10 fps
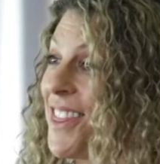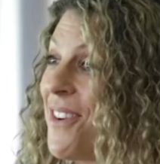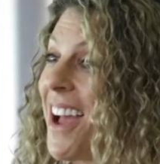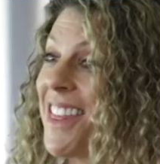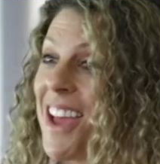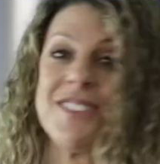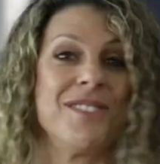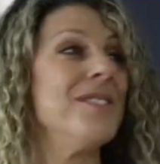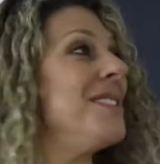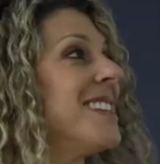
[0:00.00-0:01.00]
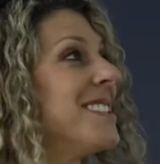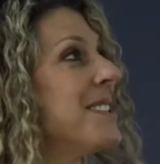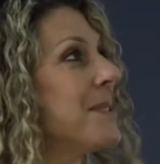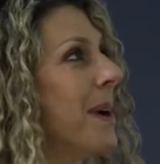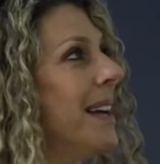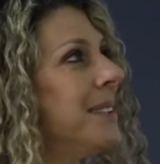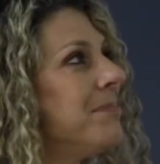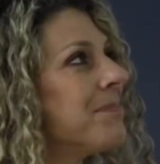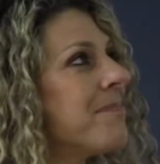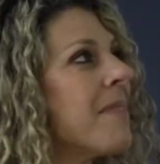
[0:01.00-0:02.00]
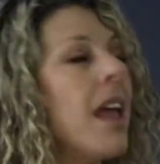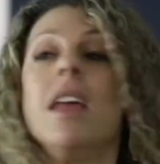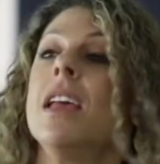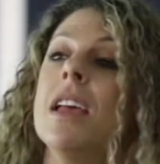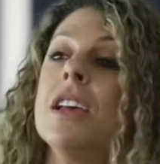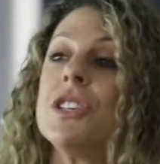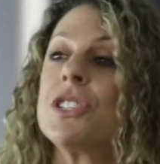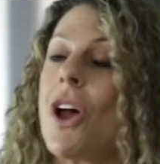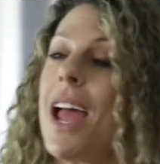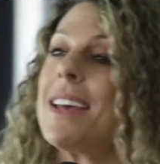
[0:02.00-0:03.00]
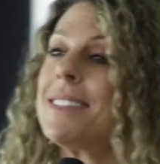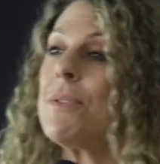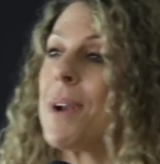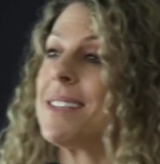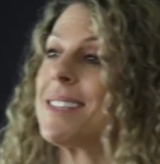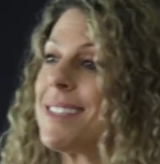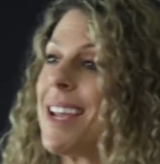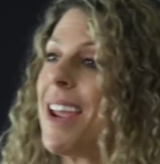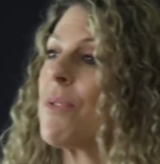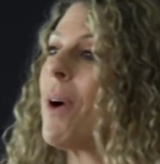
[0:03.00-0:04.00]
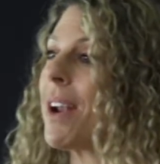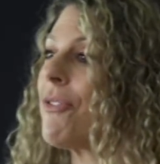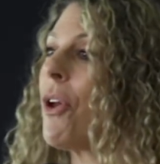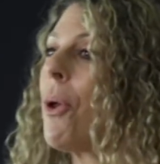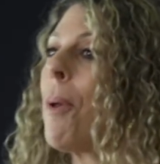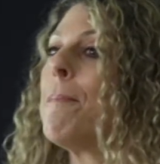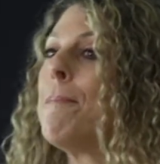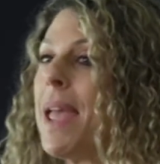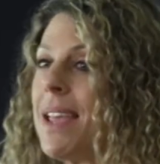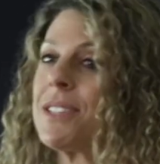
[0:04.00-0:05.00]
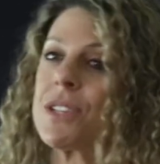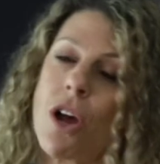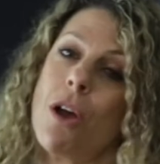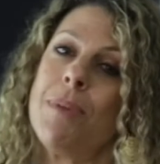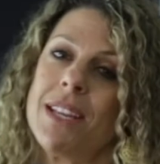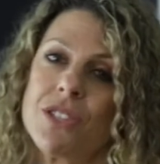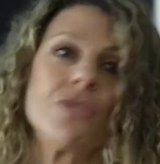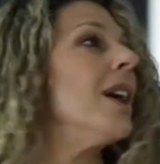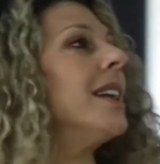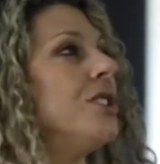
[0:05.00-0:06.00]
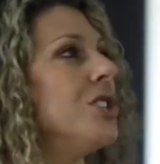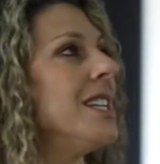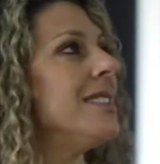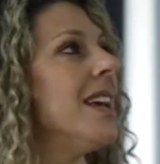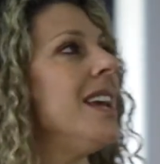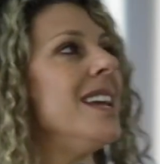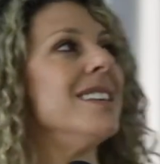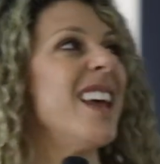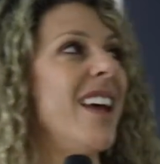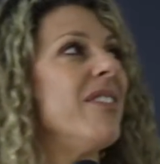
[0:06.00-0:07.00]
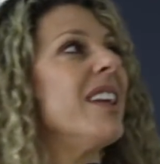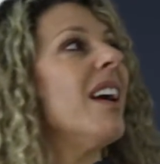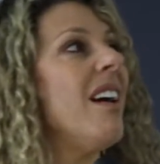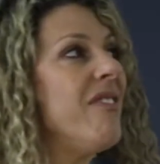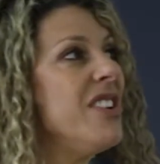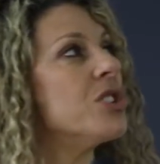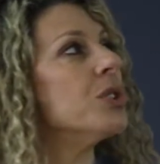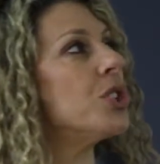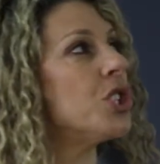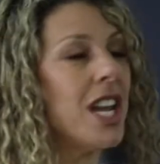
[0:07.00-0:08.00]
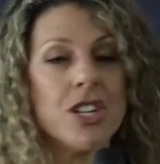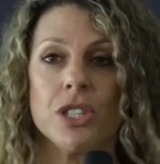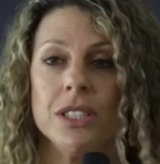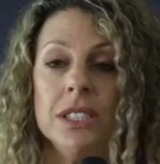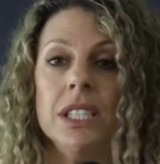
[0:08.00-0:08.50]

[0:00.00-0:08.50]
way they do things as well. So as Loretta said, one of her best coping strategies is having a visual schedule